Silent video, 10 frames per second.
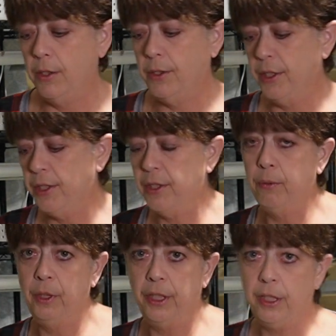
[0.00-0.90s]
So this is
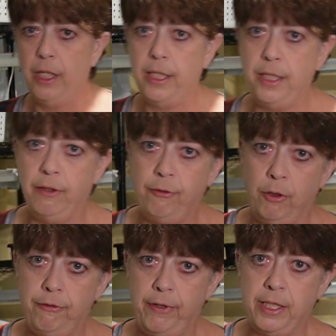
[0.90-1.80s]
a really good idea
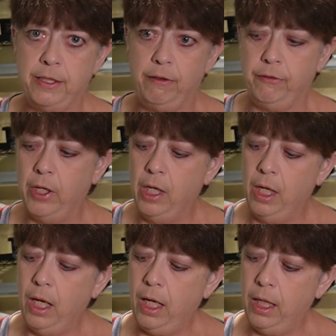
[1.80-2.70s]
for effective
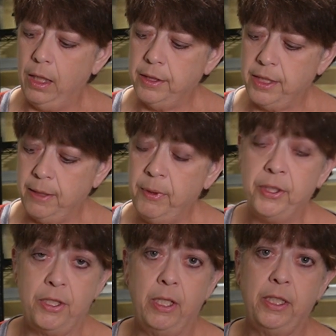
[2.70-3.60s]
keeping
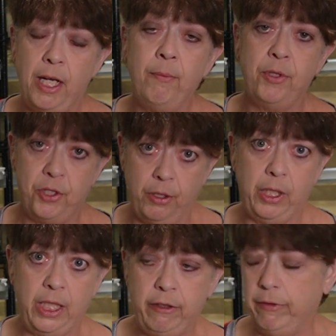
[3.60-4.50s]
the
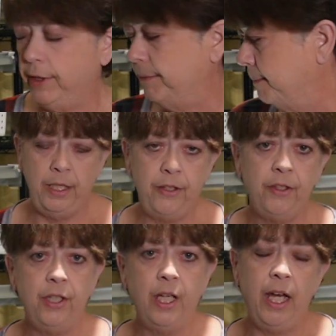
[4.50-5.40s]
temperature even.
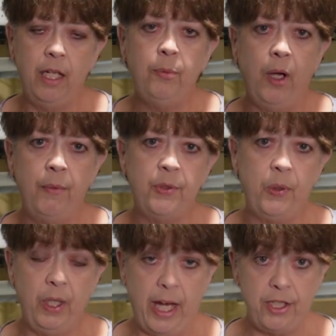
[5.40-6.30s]
Another thing I had problems
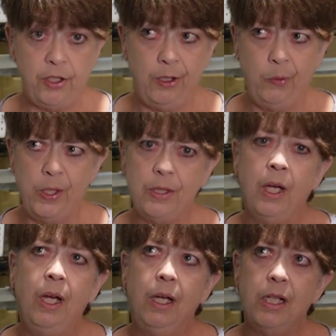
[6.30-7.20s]
with last year was,
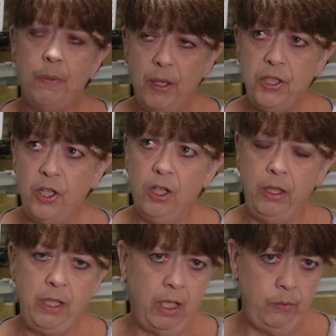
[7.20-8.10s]
especially
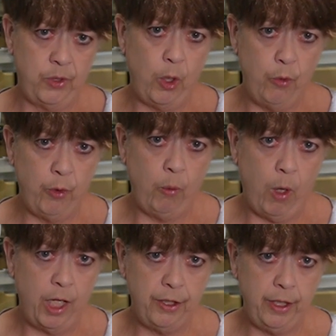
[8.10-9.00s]
early on, was
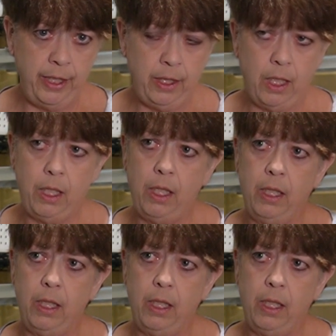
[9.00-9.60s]
overwatering.